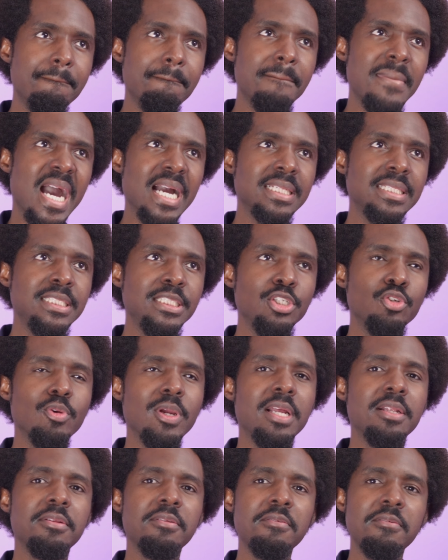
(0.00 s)

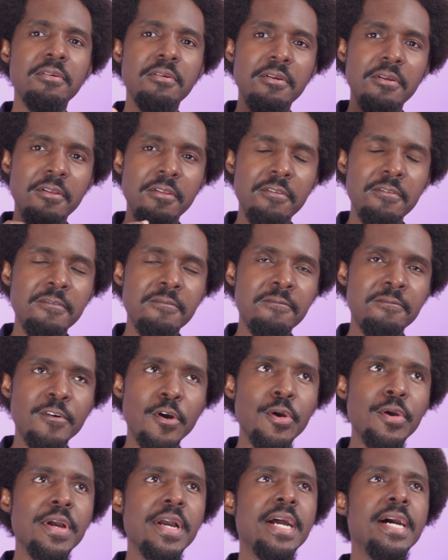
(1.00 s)
bacterial,
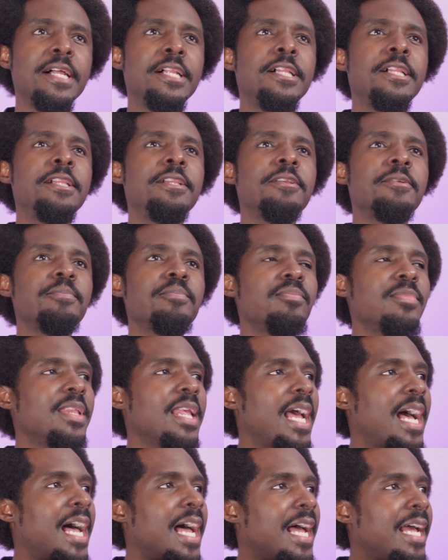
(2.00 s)
fungal,
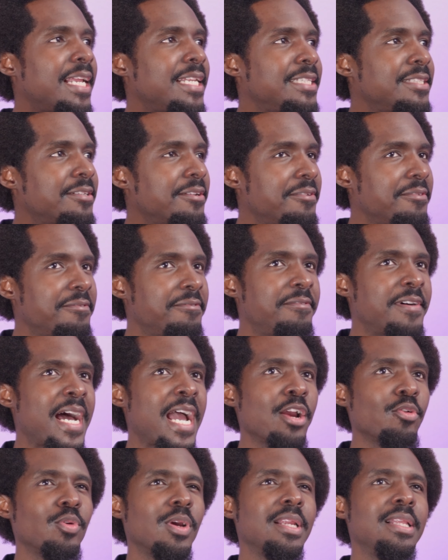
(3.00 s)
and
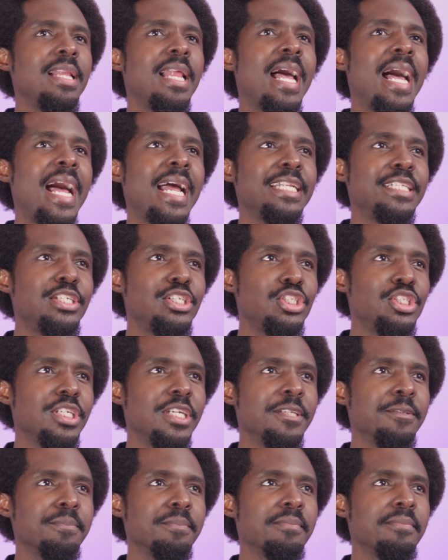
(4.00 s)
viral
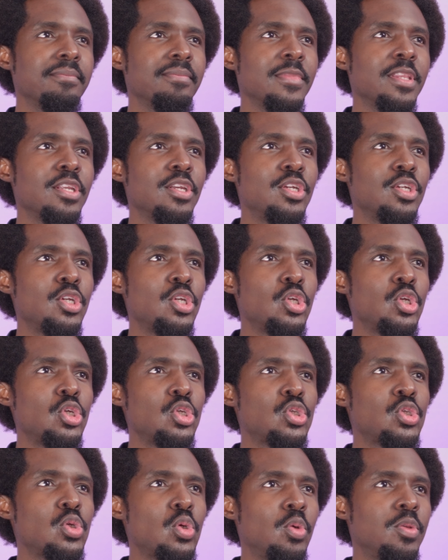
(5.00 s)
antigen.
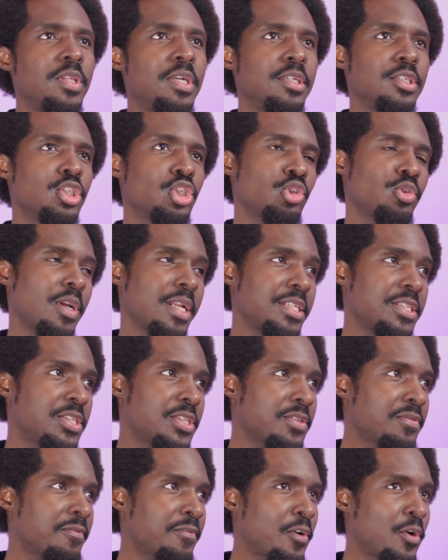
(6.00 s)
So the
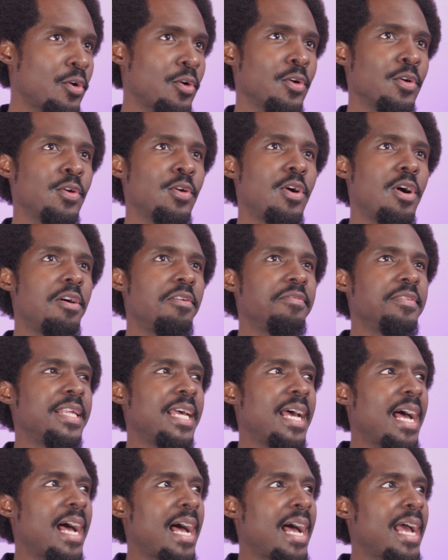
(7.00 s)
transfer of
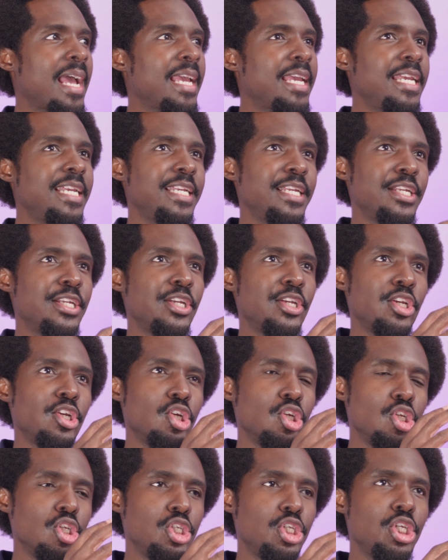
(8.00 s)
the
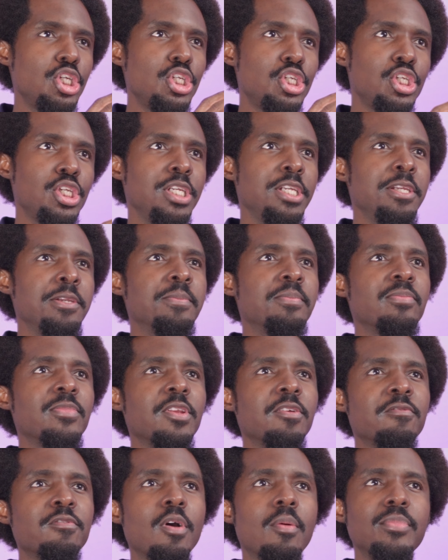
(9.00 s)
IgG
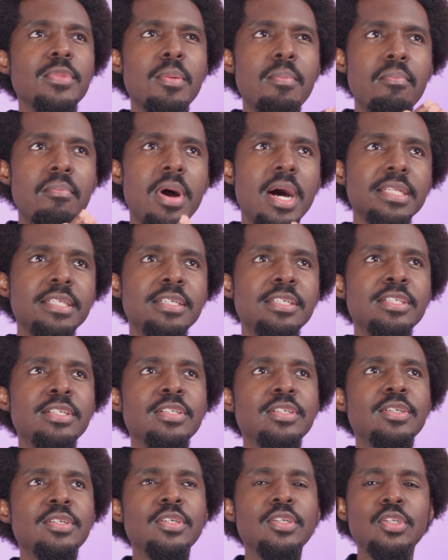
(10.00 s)
from the mother
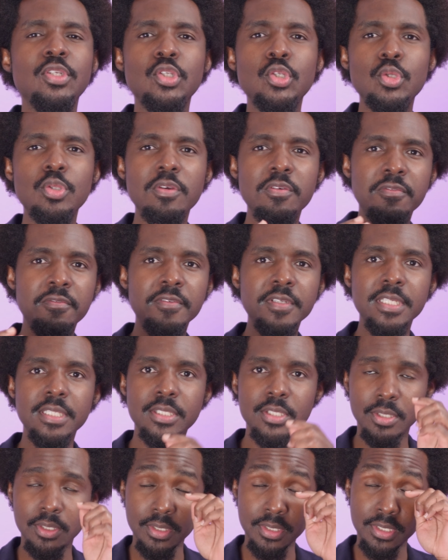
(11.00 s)
to the
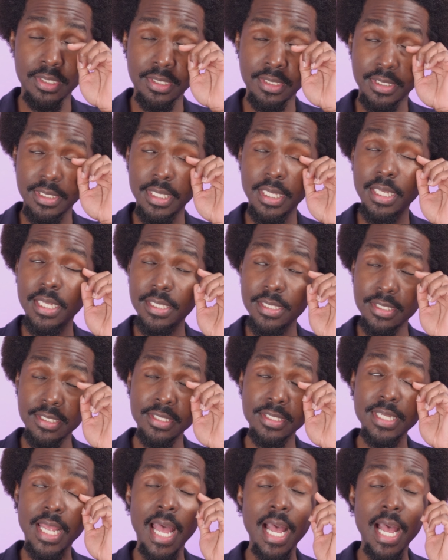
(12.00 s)
fetus is